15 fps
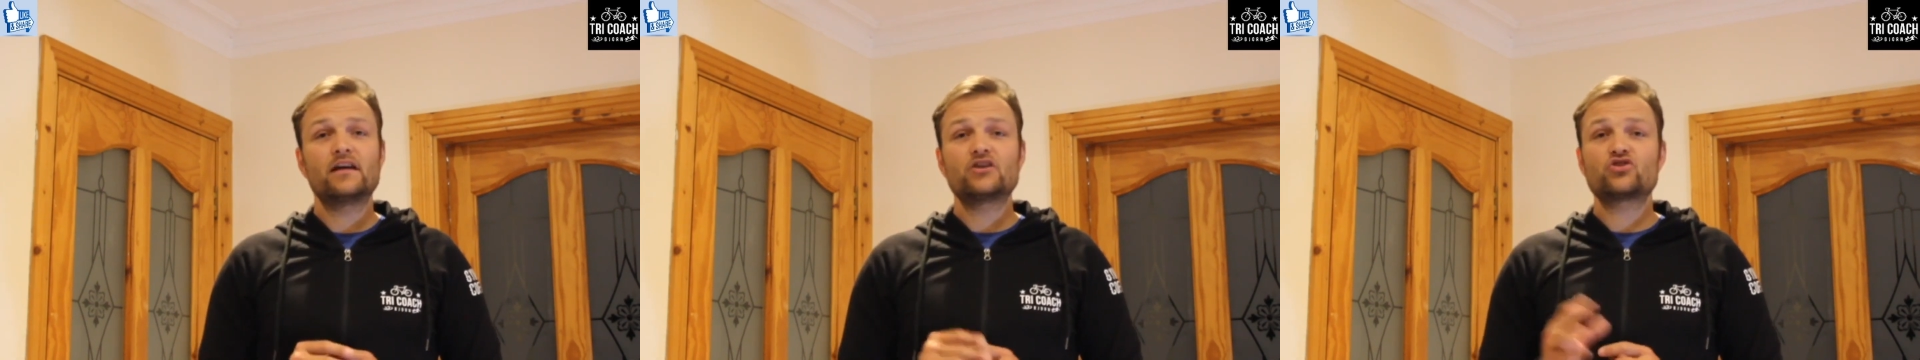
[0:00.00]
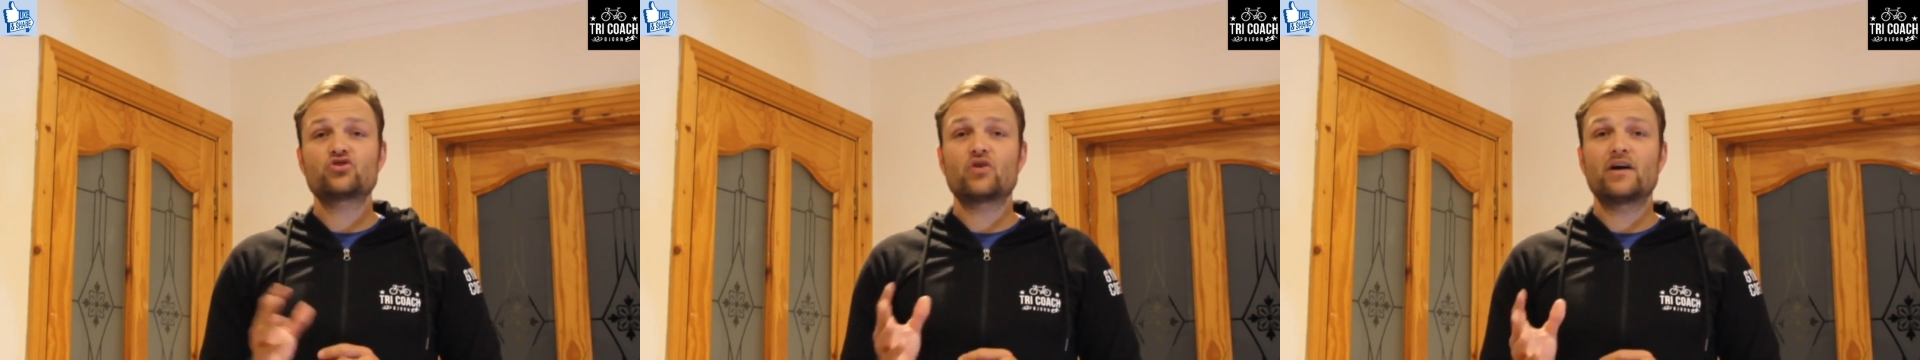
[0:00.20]

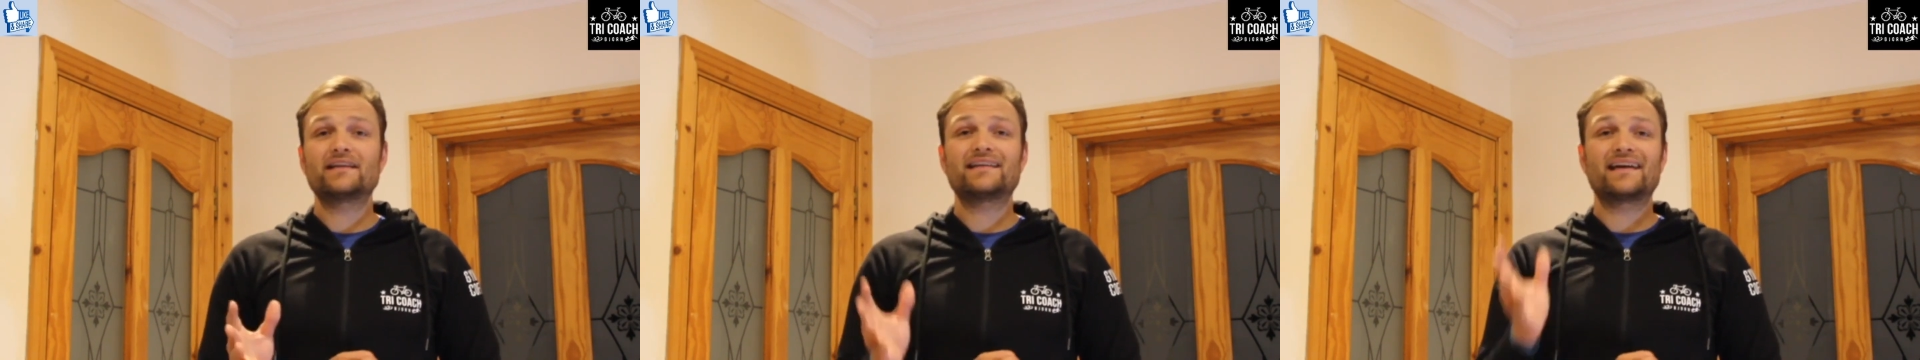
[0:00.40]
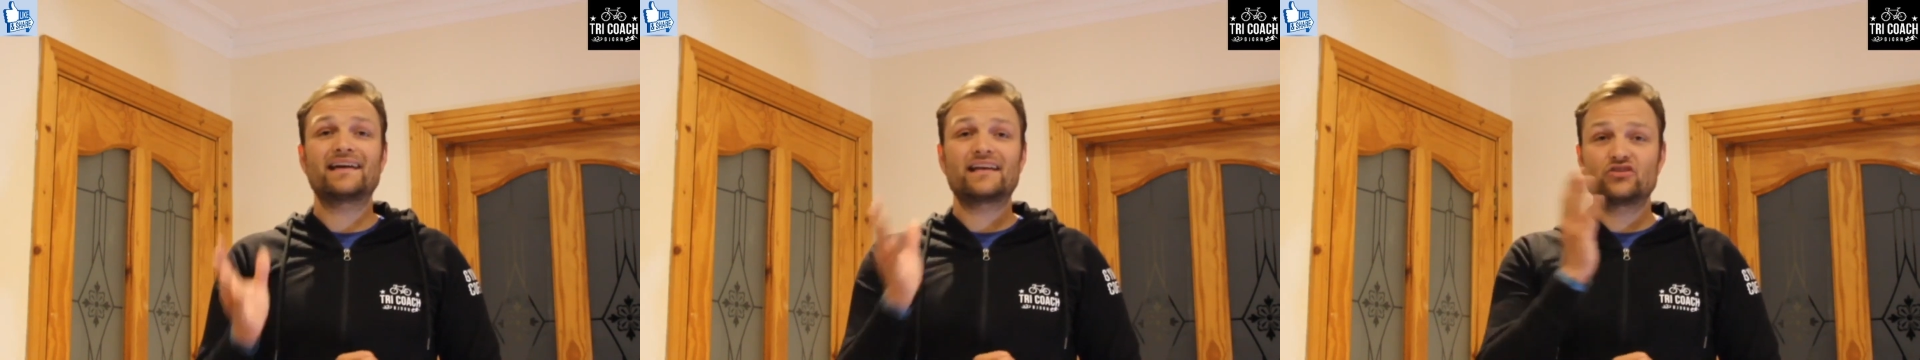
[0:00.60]
try and
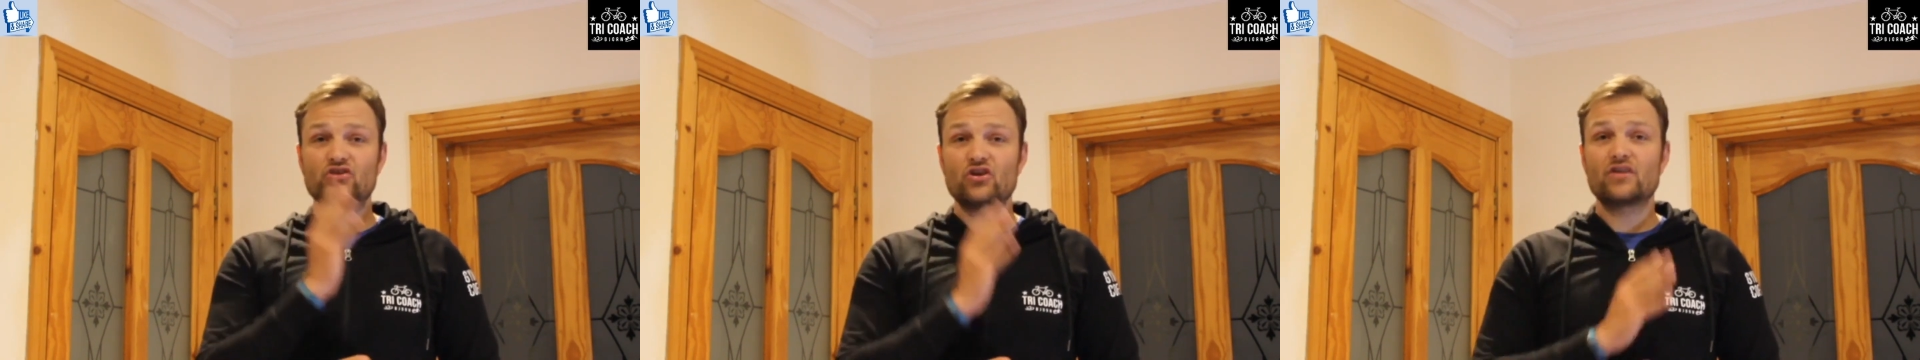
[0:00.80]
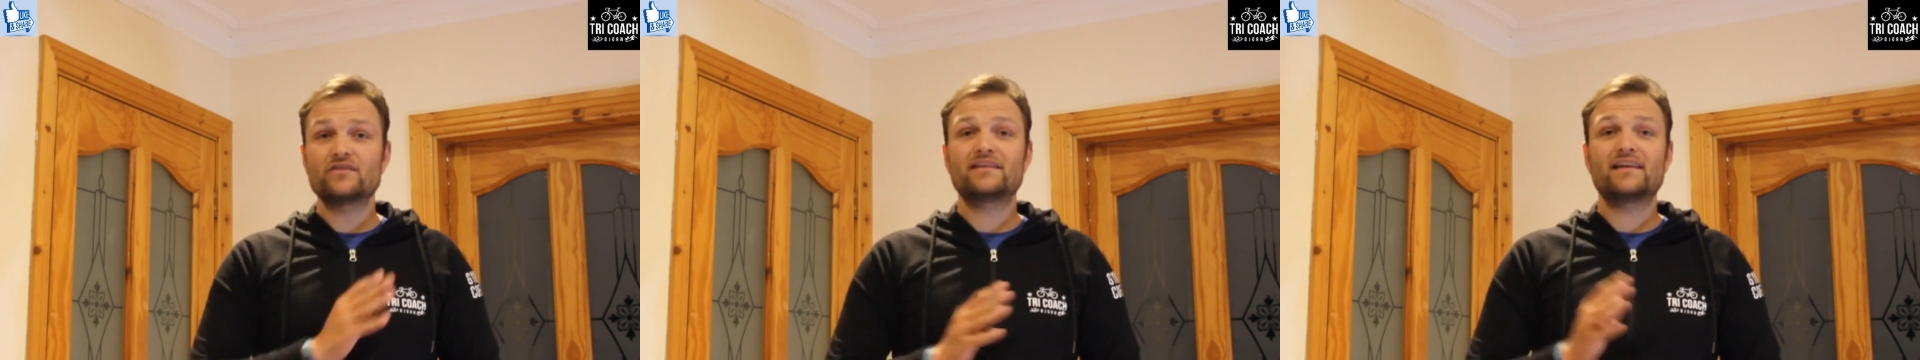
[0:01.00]
get it
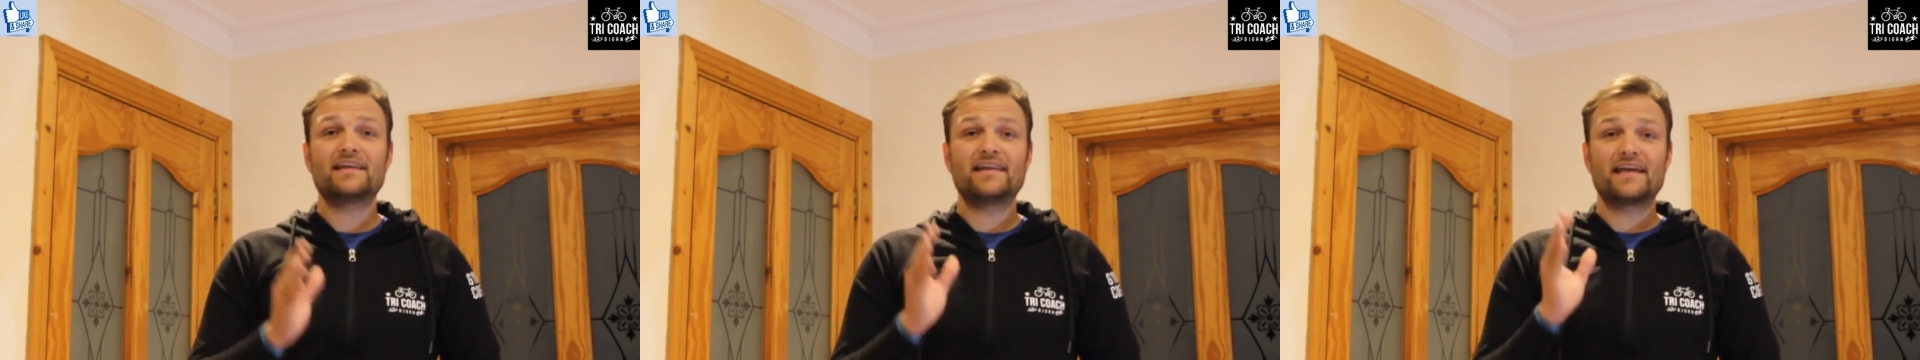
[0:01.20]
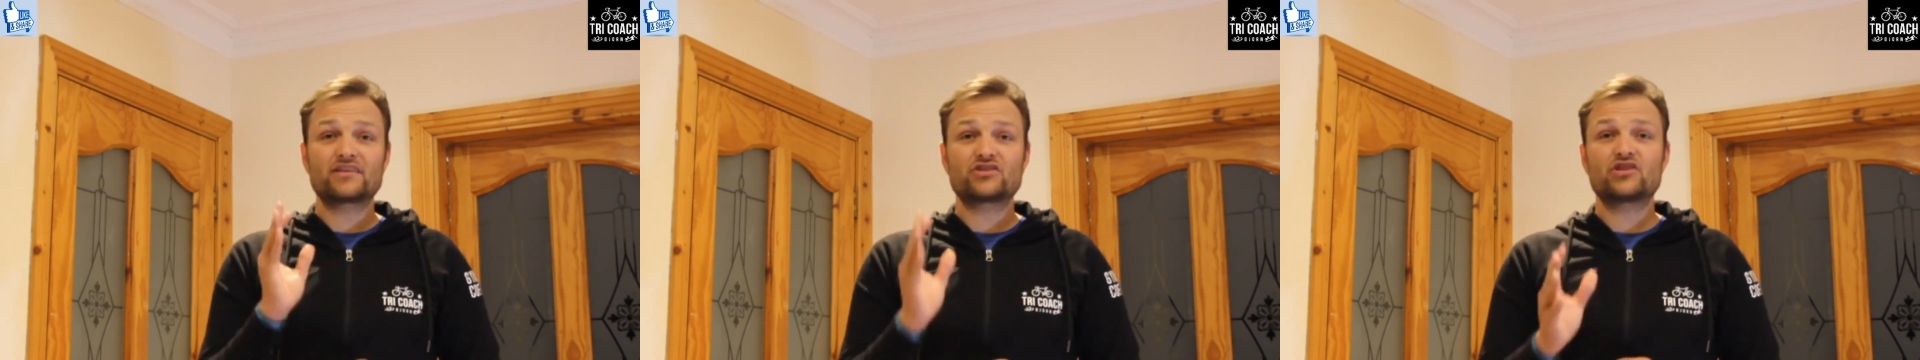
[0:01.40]
done the
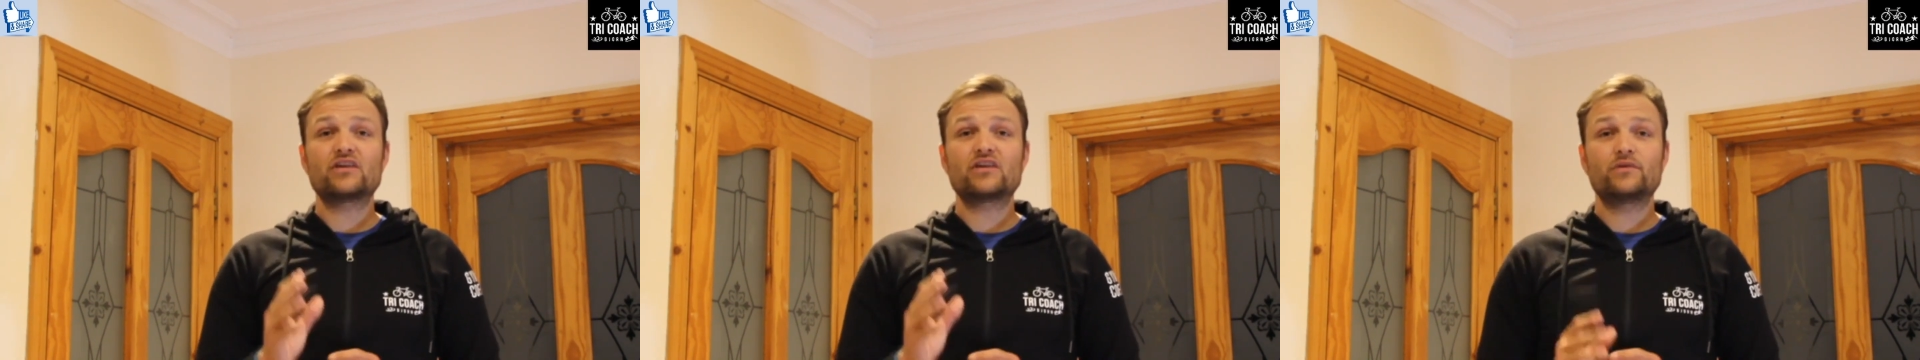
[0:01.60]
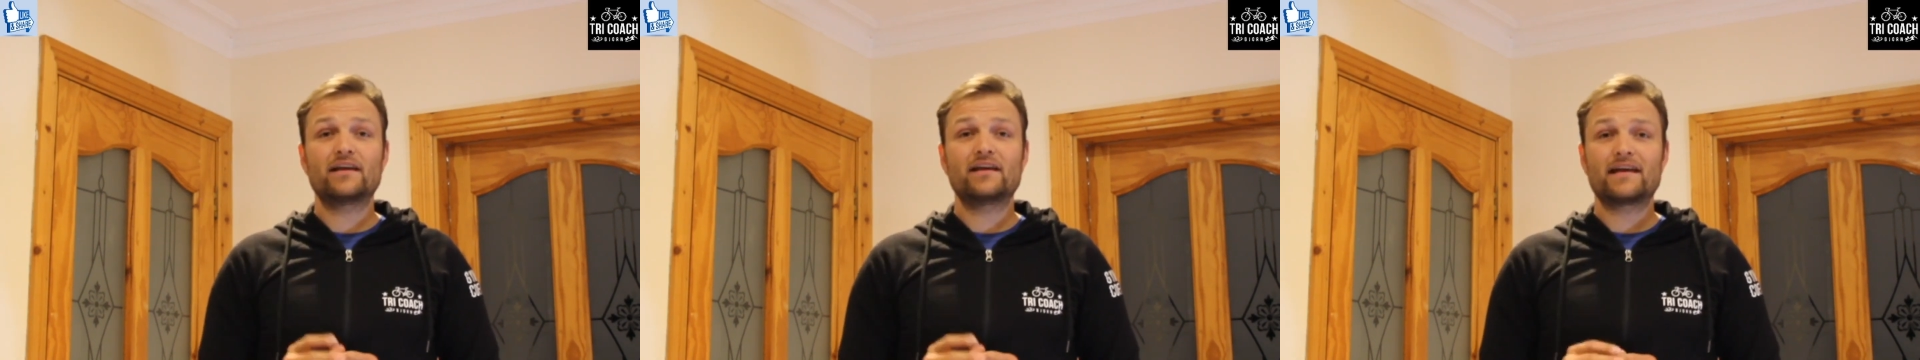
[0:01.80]
next
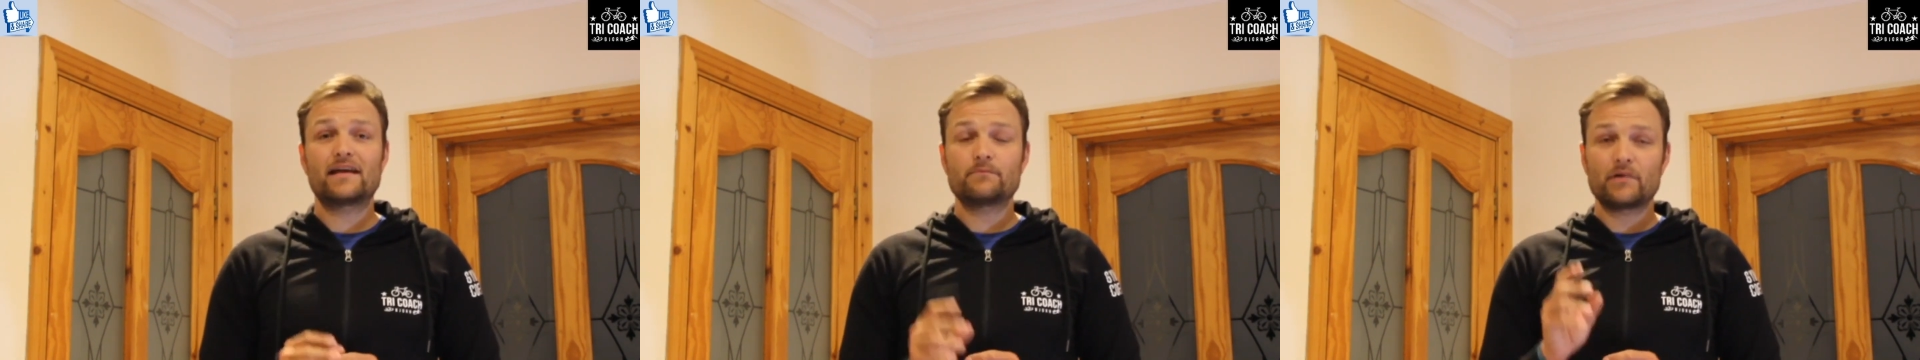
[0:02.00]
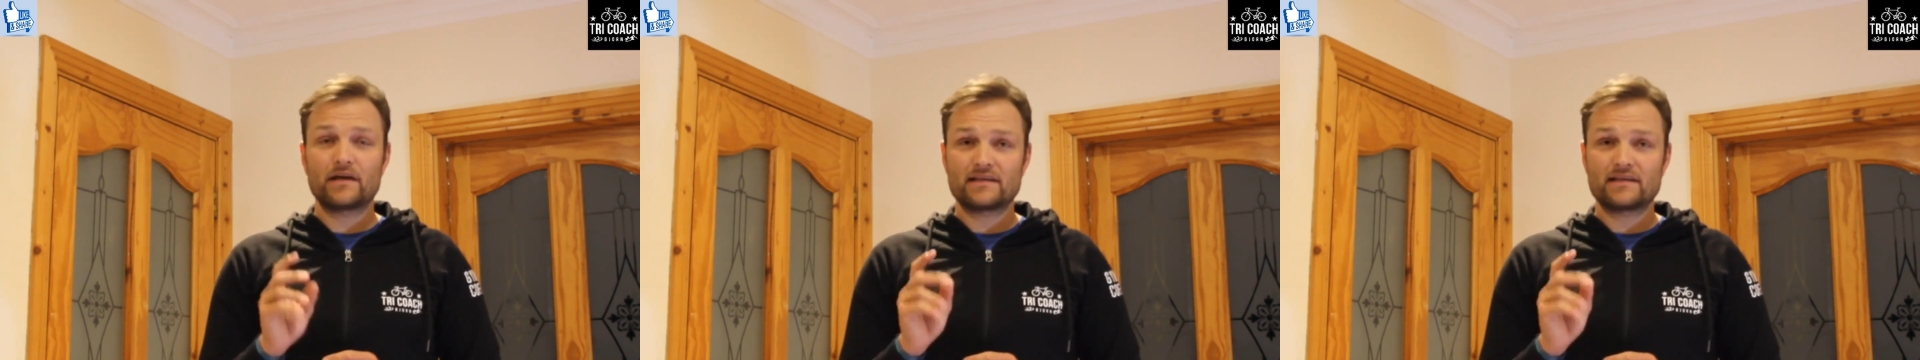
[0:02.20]
January again by